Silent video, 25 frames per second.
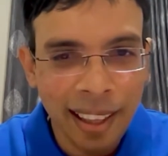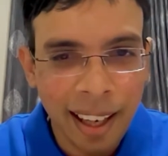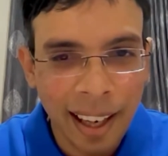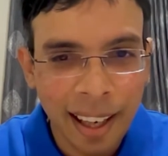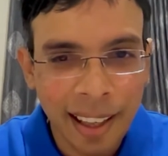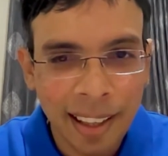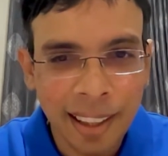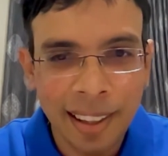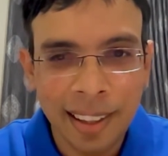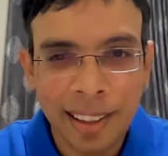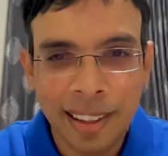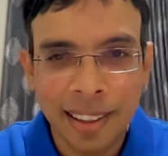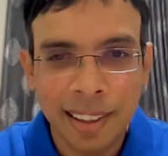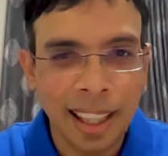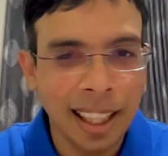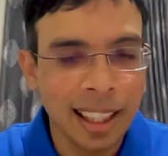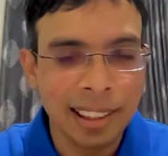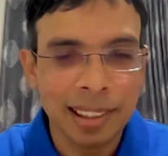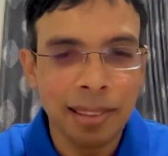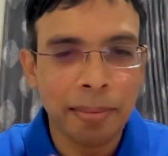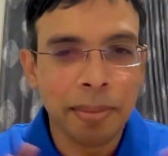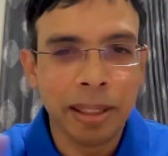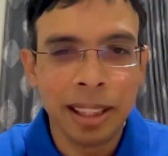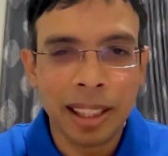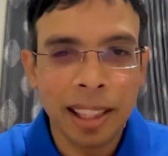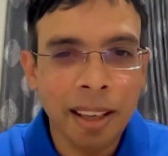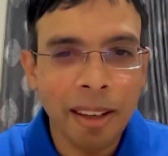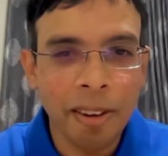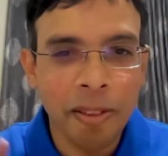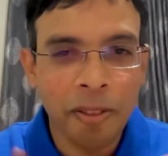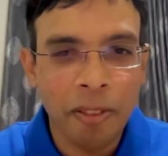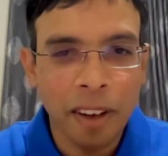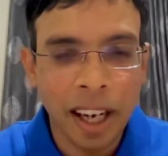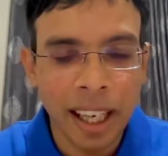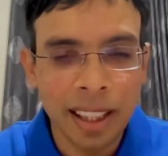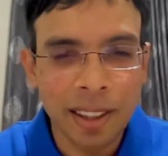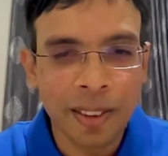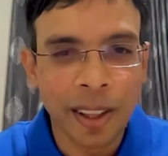and there is some internal
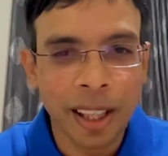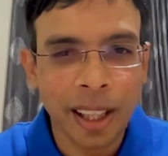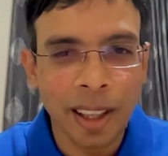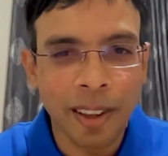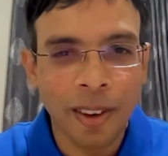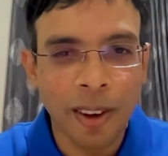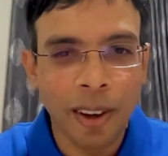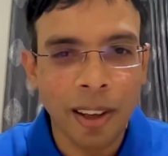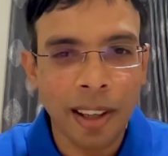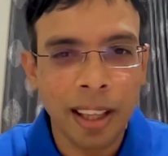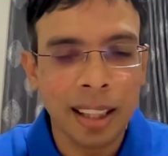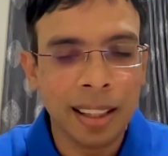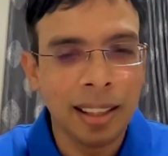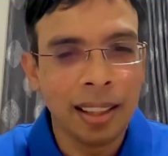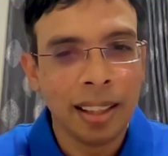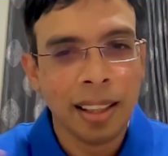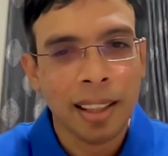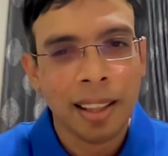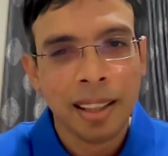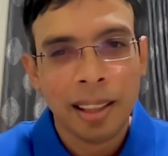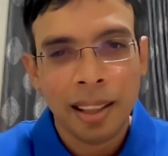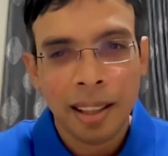fight going on, and